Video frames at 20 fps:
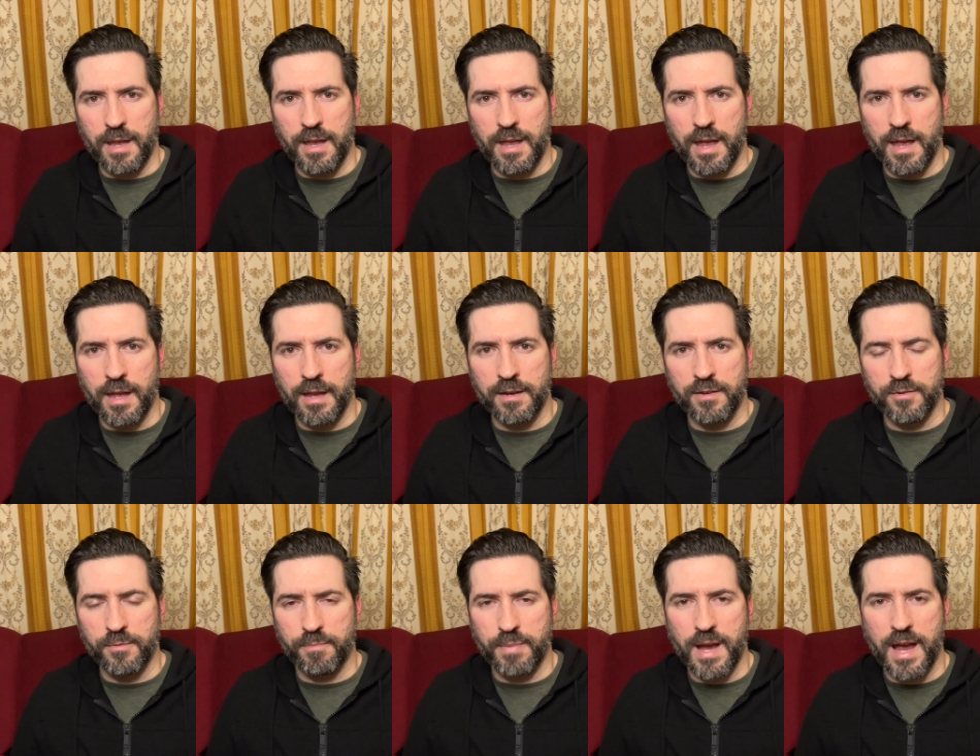
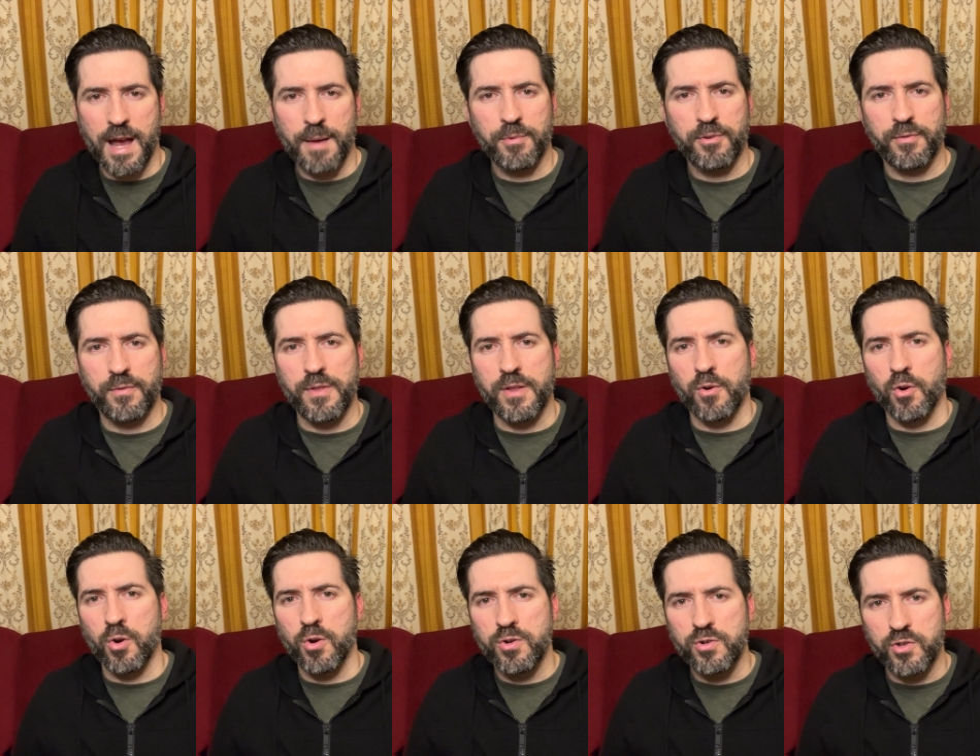and perhaps for
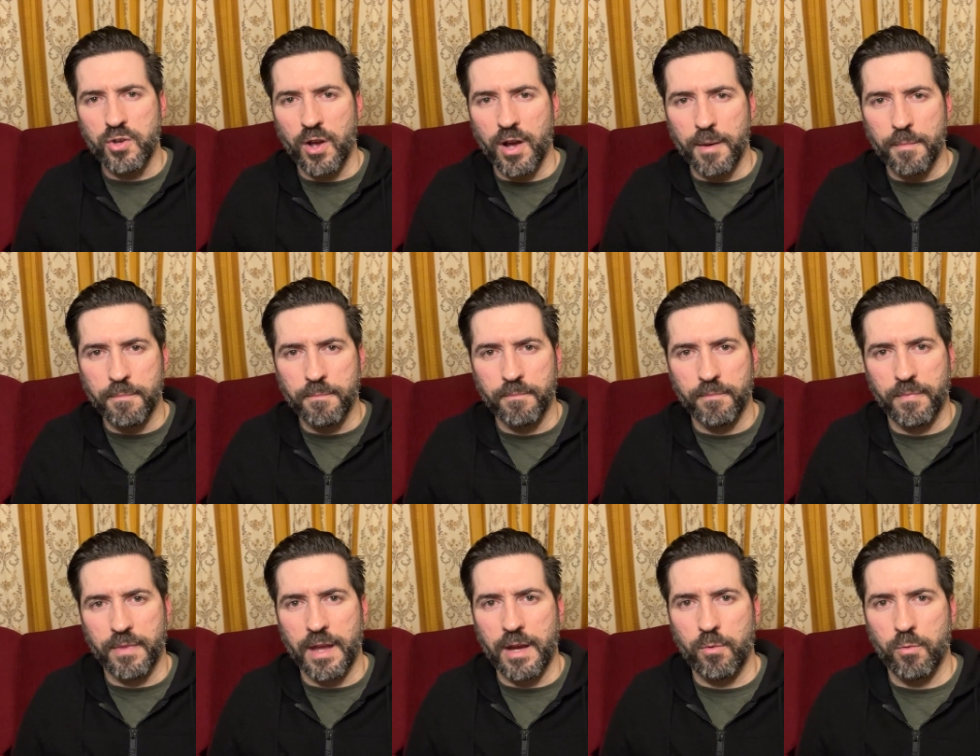their own time
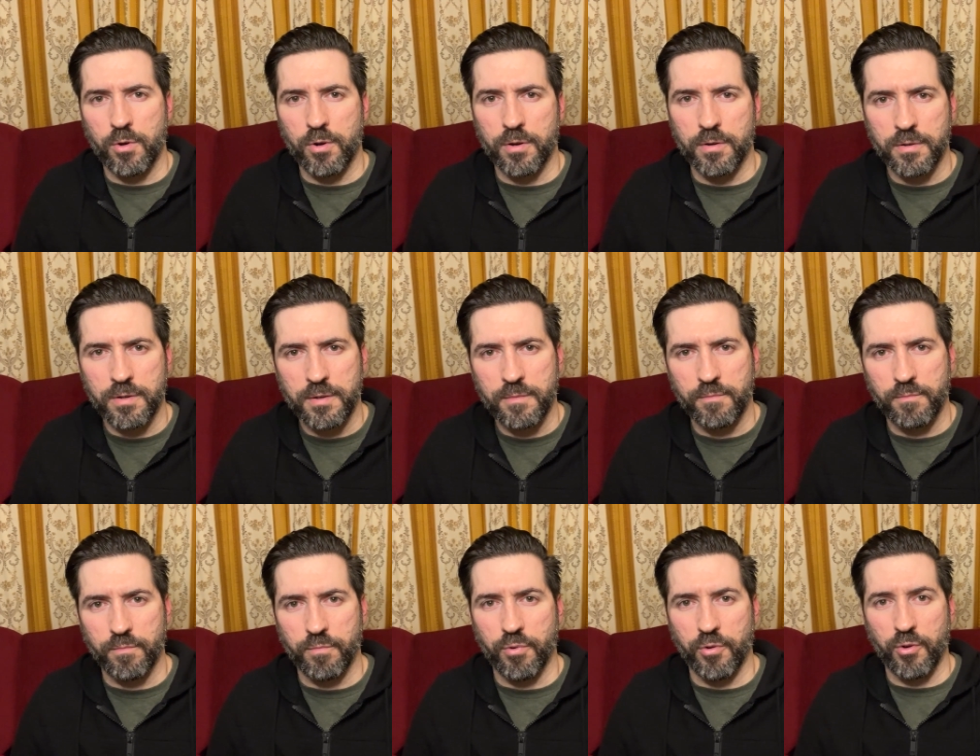they were
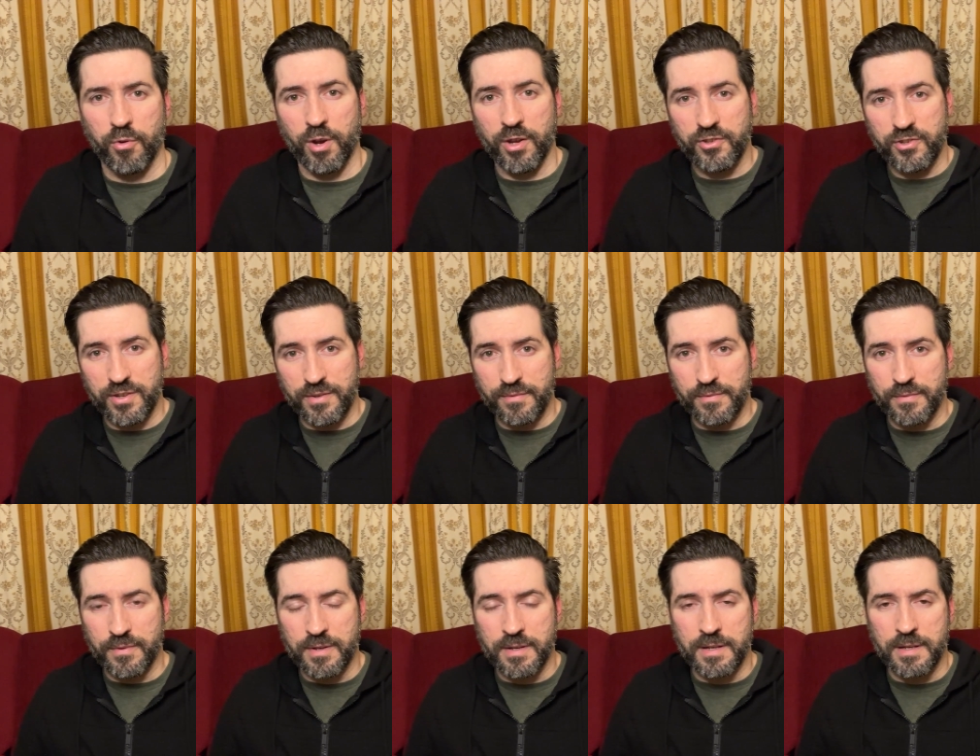
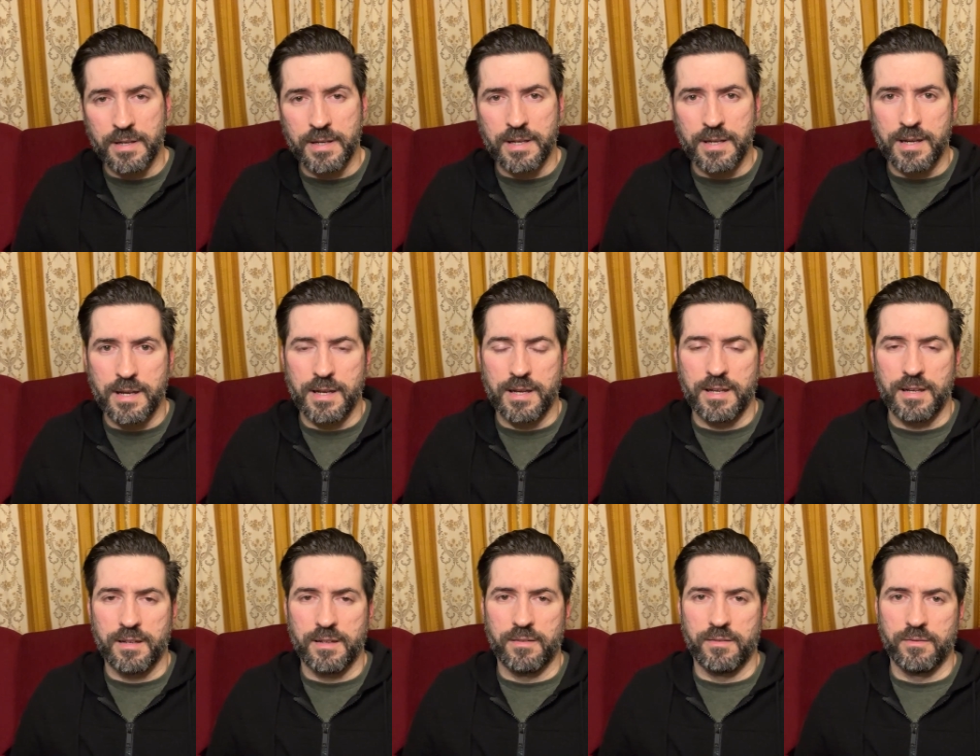progressive,
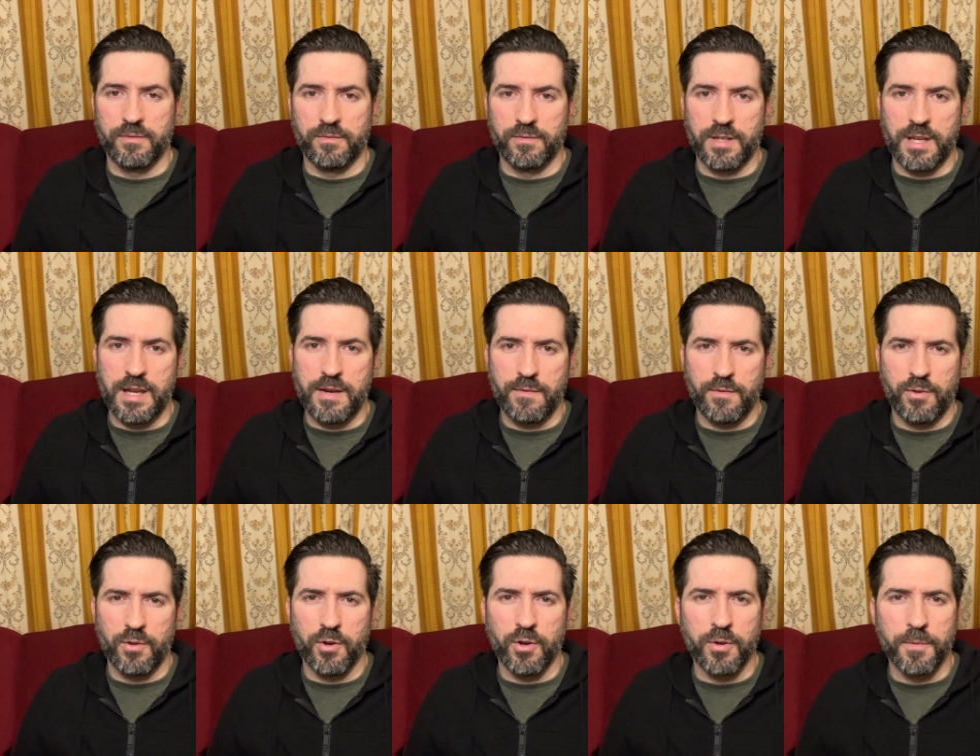
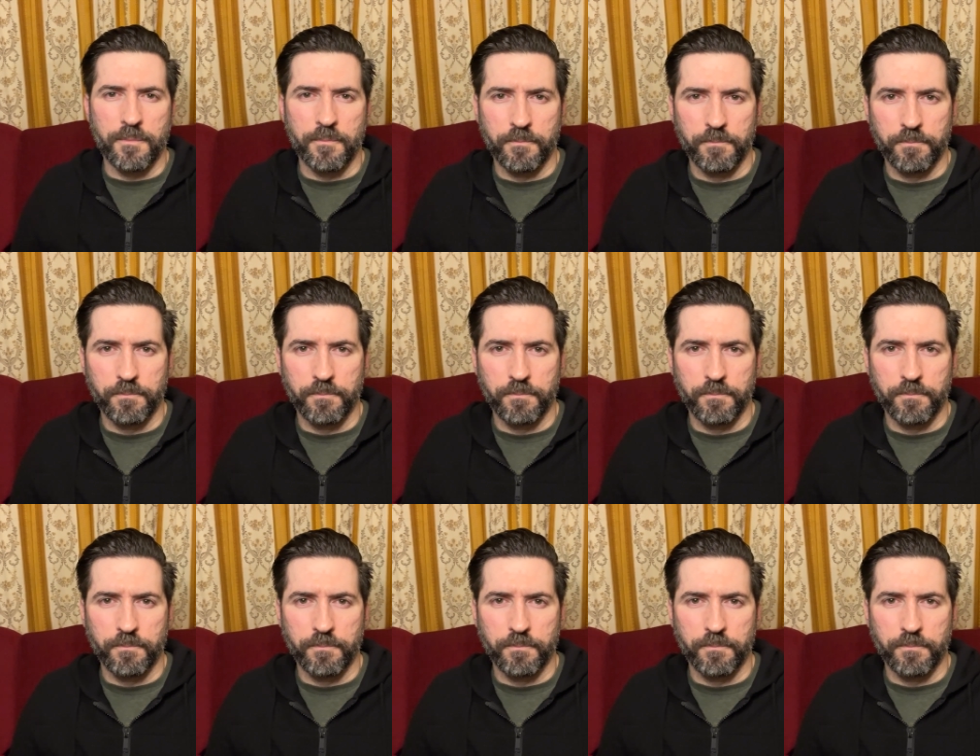even though